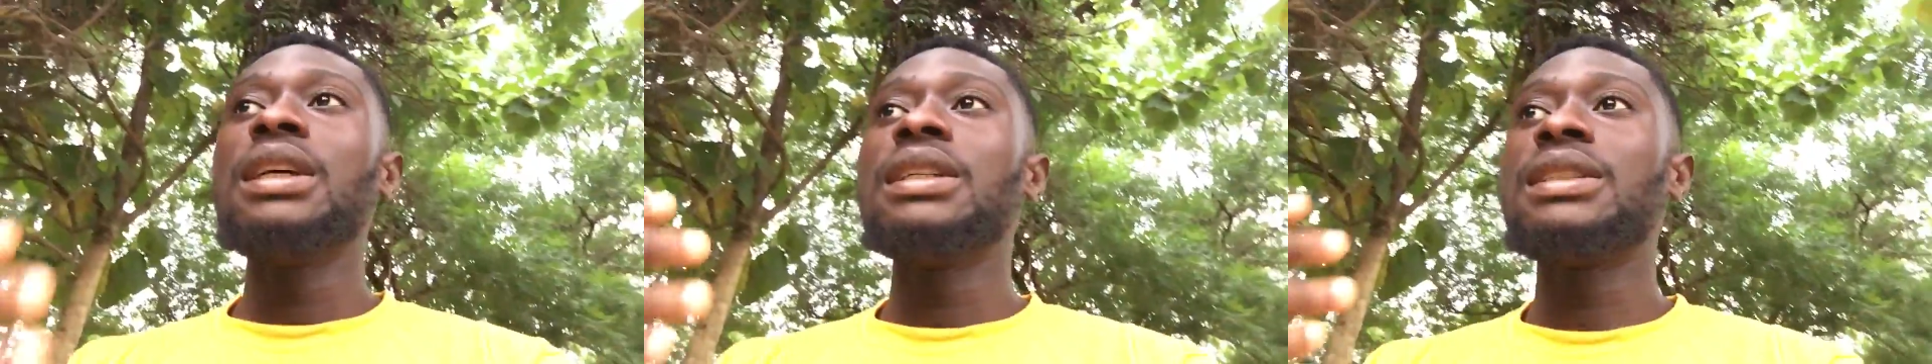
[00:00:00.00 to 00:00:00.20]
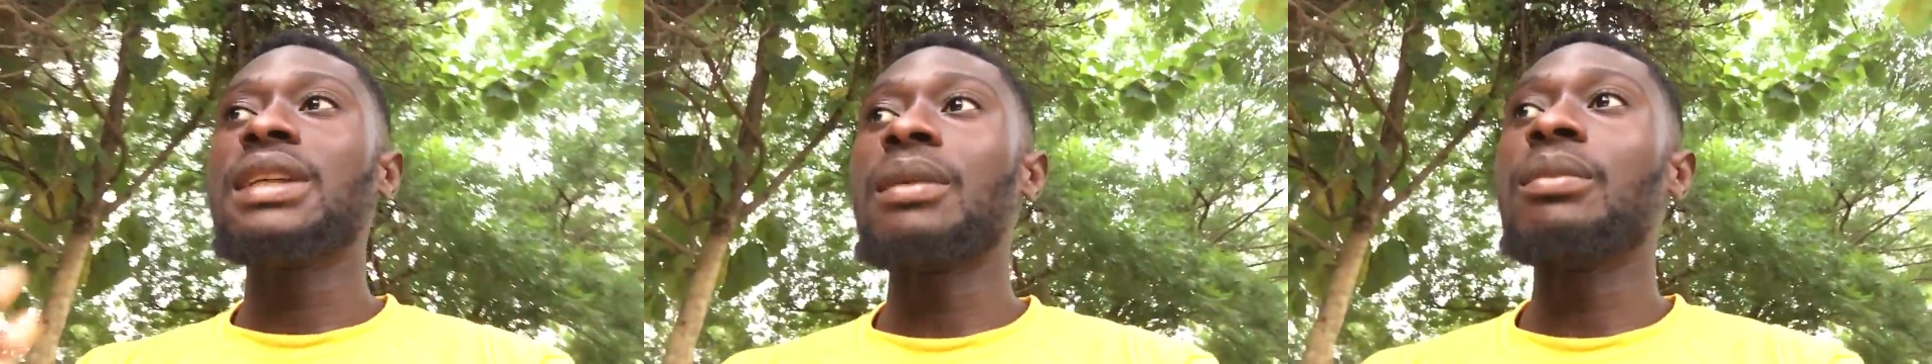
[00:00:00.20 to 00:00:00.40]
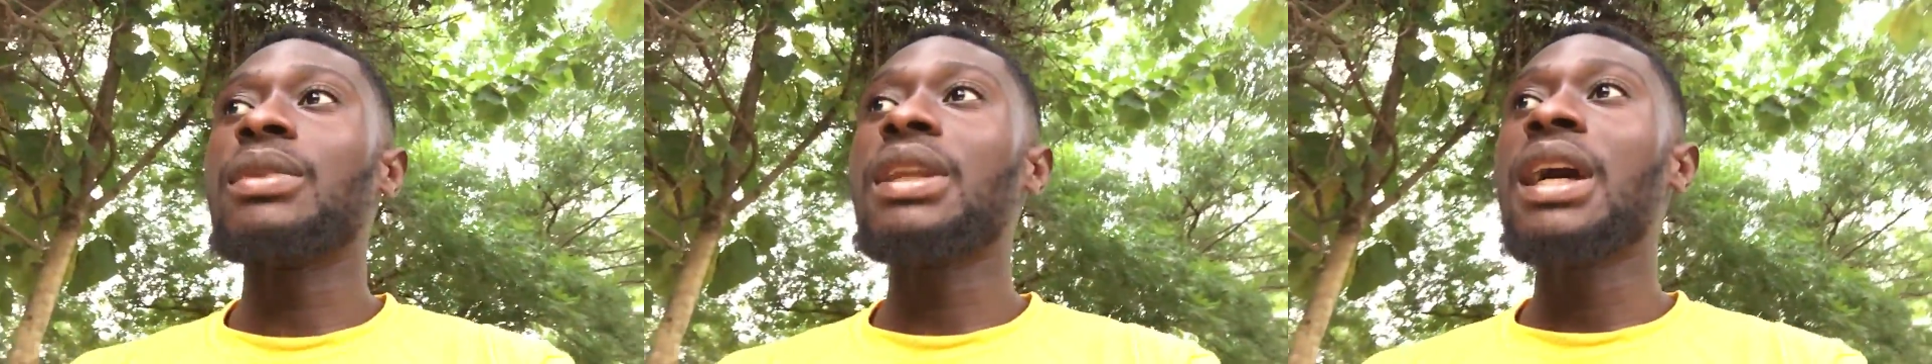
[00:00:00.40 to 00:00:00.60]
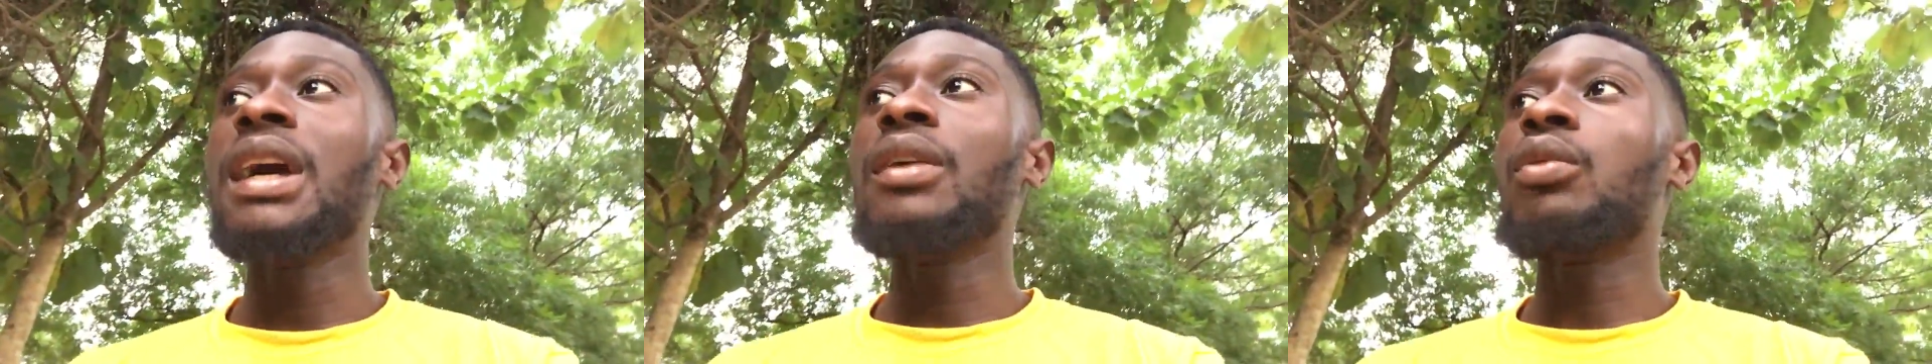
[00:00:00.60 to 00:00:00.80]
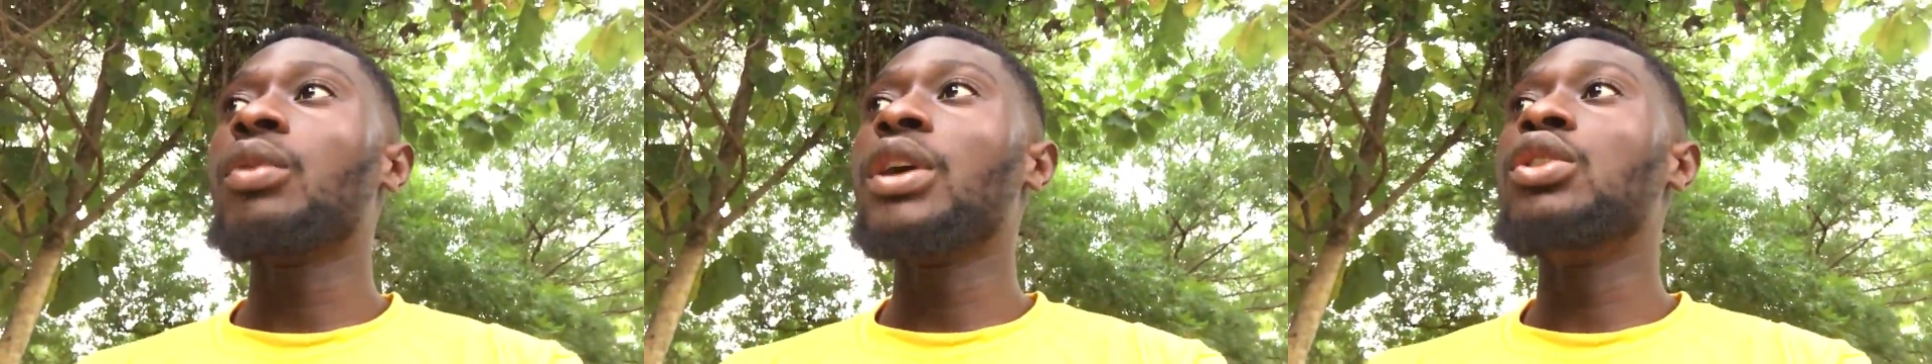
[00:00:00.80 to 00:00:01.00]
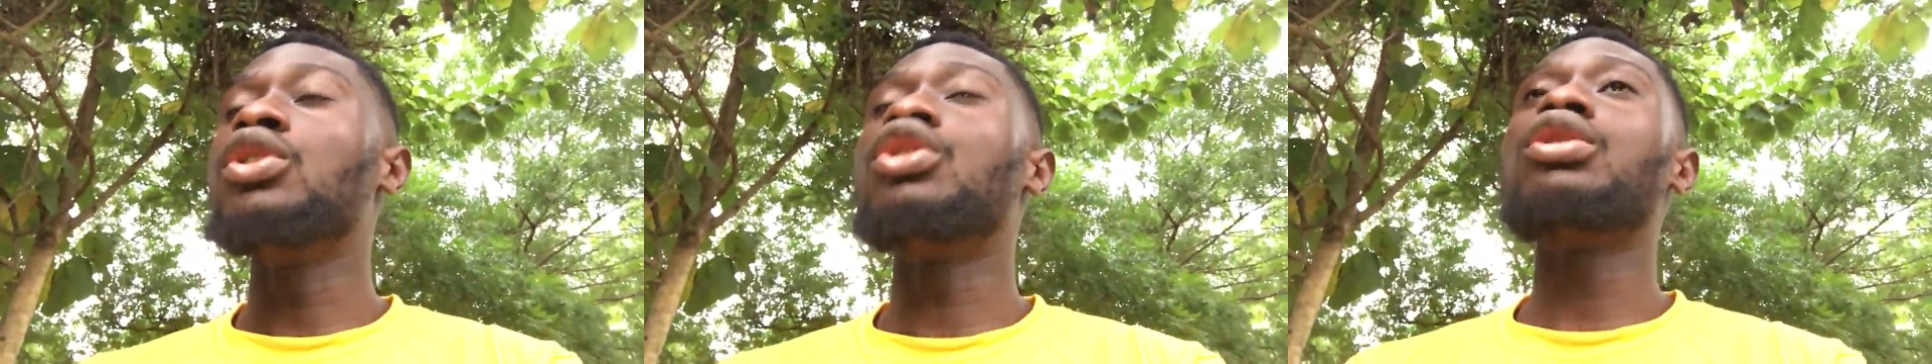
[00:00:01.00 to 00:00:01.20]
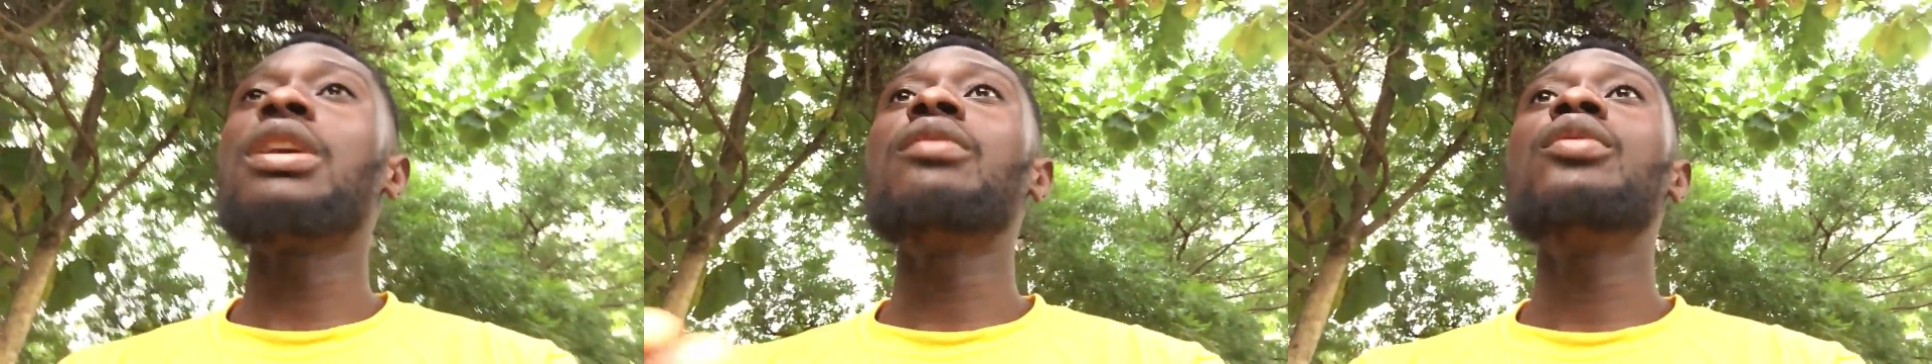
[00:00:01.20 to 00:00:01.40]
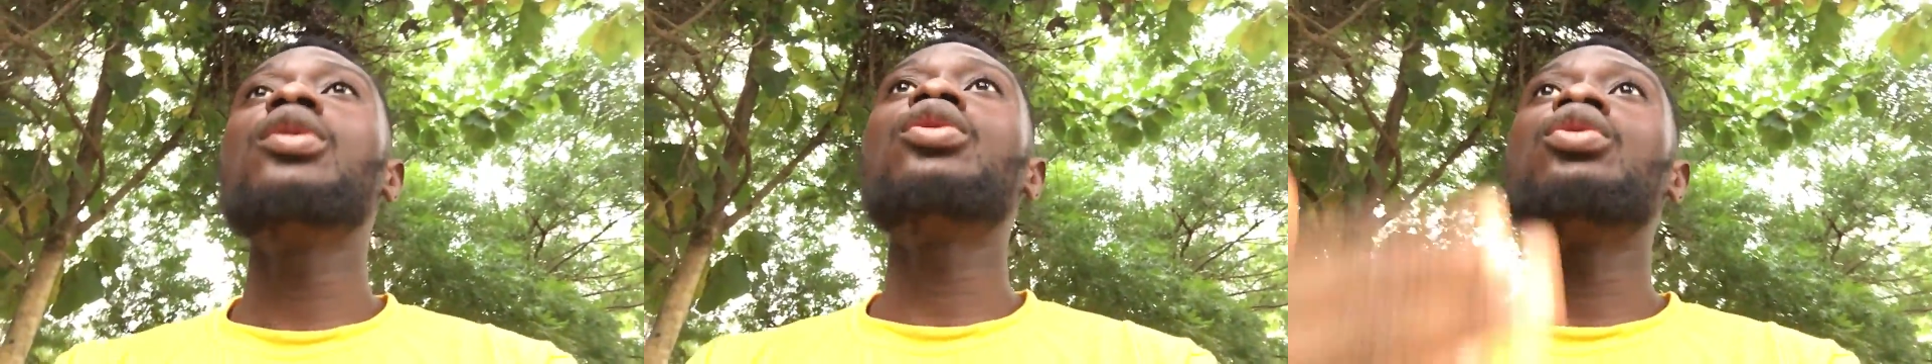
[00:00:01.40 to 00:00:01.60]
sometimes when you
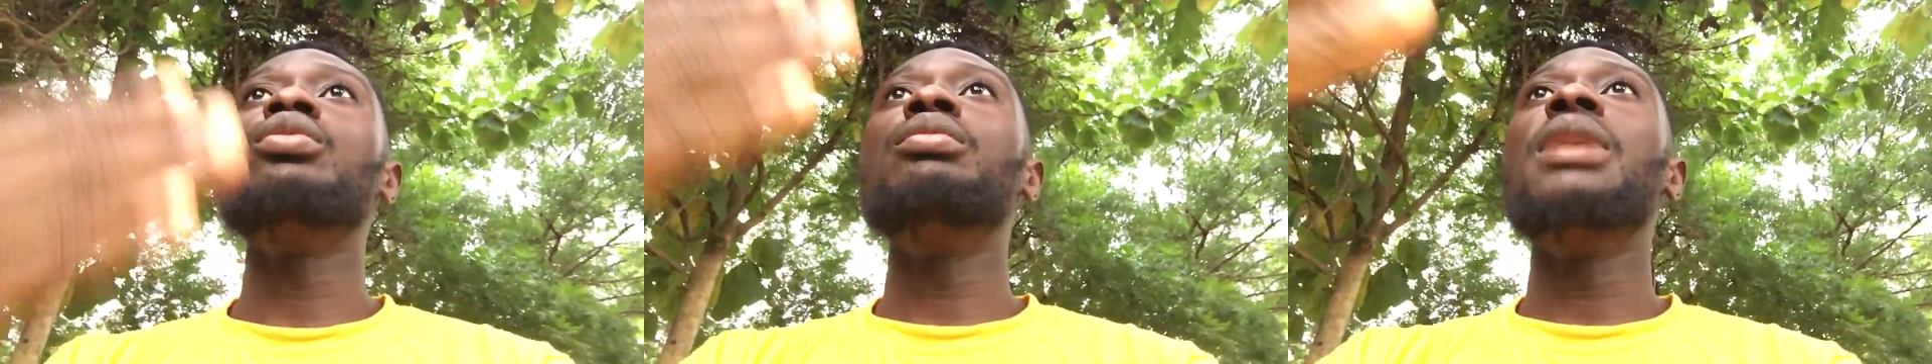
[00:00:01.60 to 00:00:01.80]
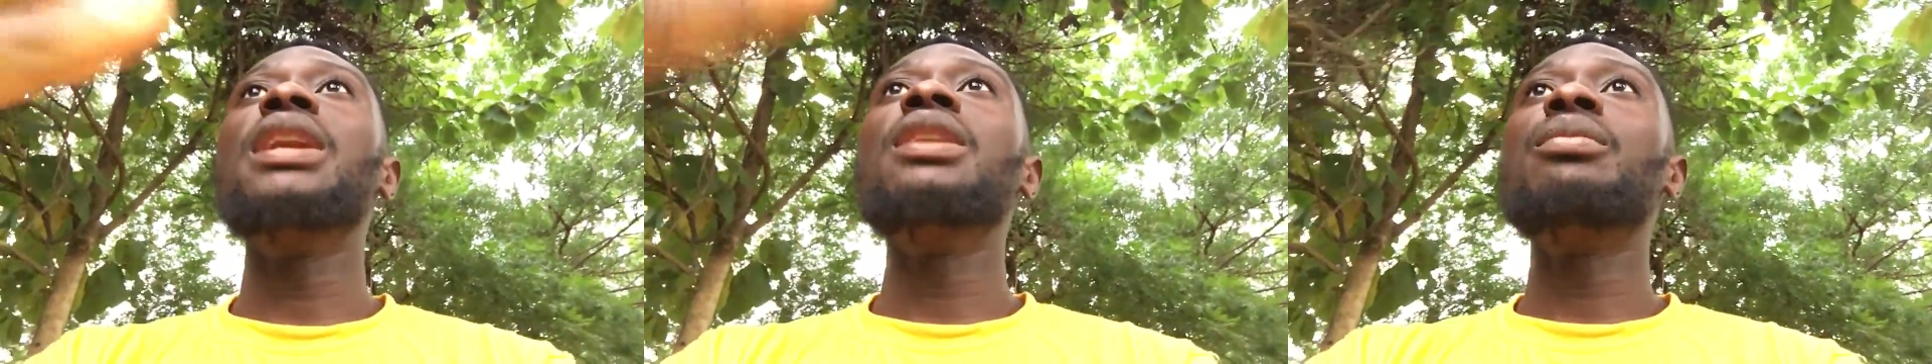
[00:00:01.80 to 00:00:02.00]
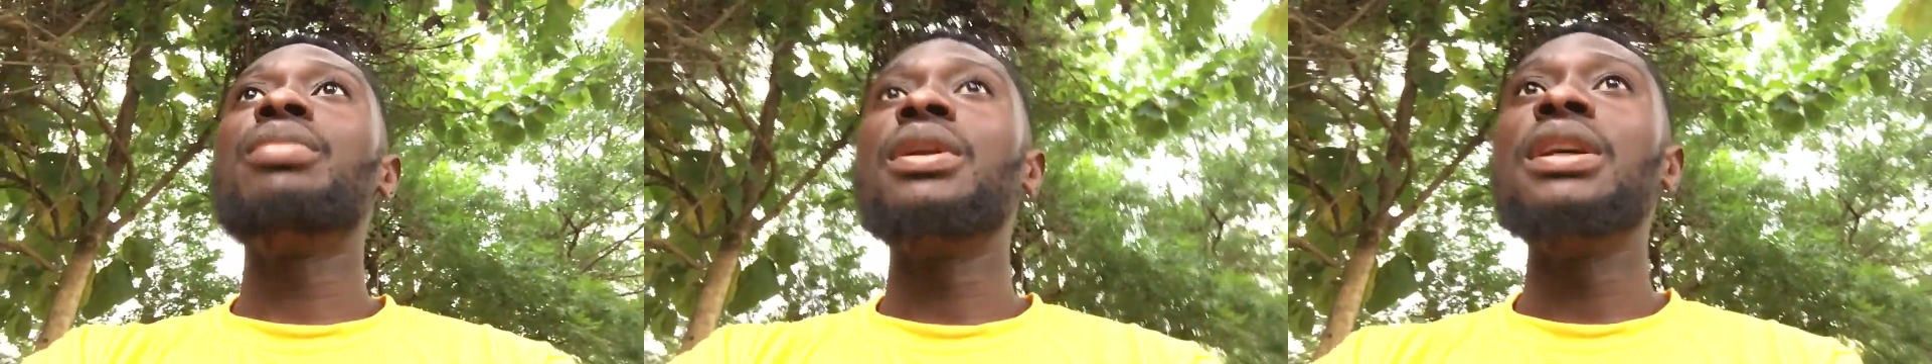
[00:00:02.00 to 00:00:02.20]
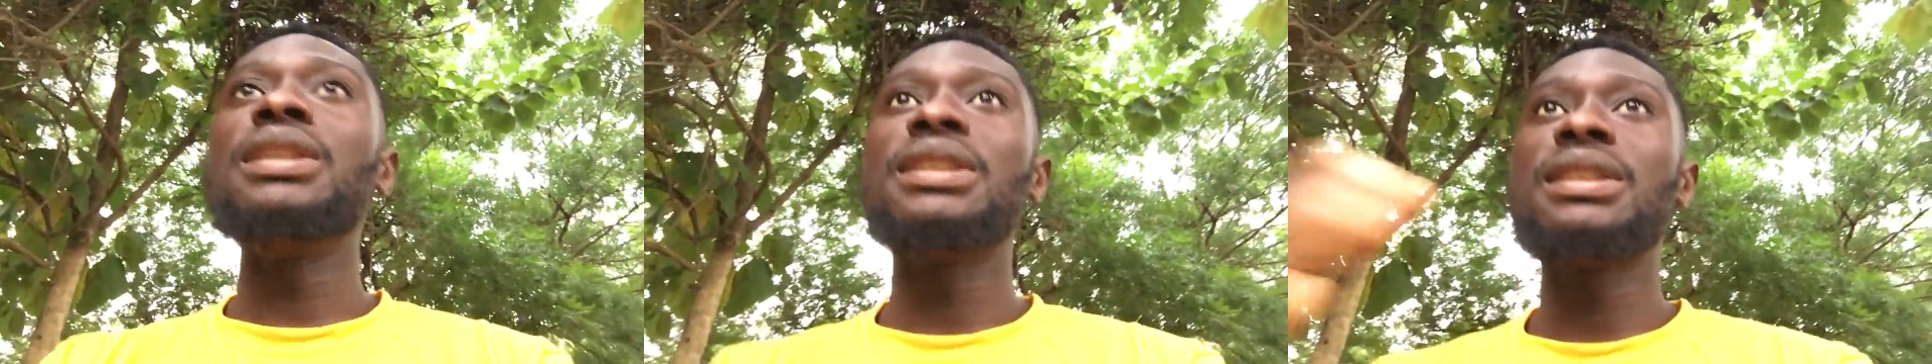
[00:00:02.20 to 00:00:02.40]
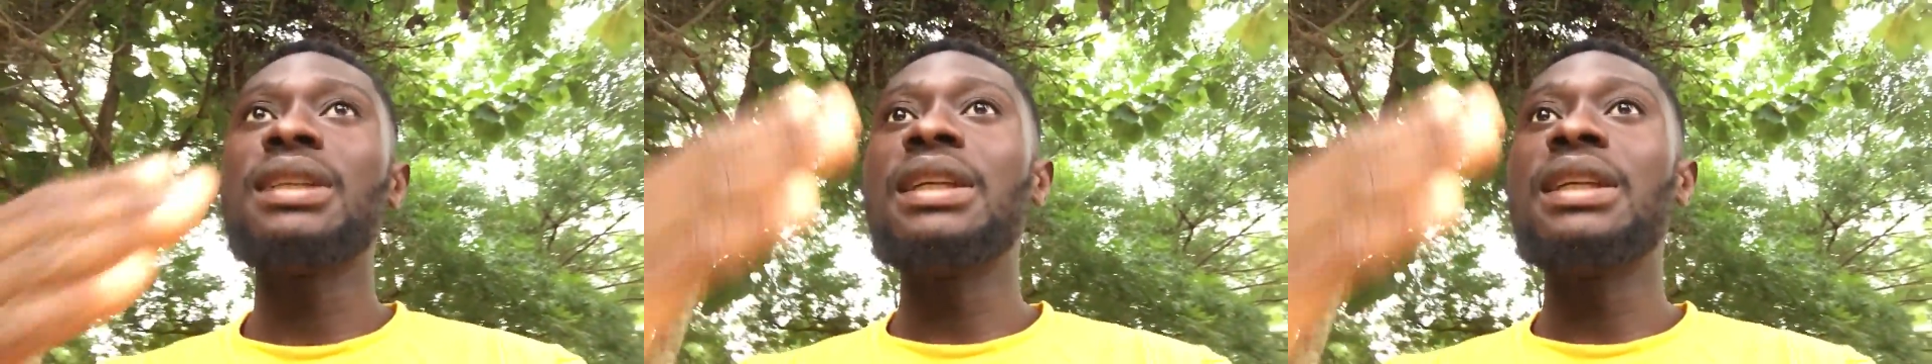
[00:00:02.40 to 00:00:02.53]
travel to many places